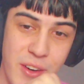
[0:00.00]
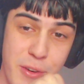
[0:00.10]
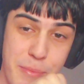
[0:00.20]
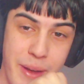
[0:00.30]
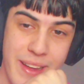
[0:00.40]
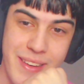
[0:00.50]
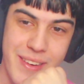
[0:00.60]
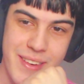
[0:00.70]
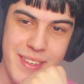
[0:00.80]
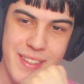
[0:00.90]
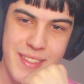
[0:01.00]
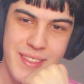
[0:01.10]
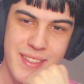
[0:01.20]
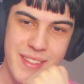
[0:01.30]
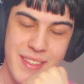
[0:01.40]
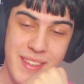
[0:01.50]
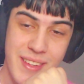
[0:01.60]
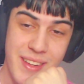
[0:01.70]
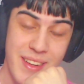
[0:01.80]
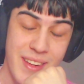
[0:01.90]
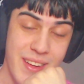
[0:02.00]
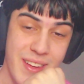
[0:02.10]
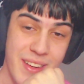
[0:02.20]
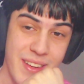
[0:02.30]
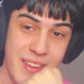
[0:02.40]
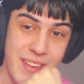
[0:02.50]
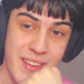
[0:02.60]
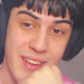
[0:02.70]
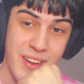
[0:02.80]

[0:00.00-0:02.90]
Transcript: Oh my god. You with every ounce of strength I have.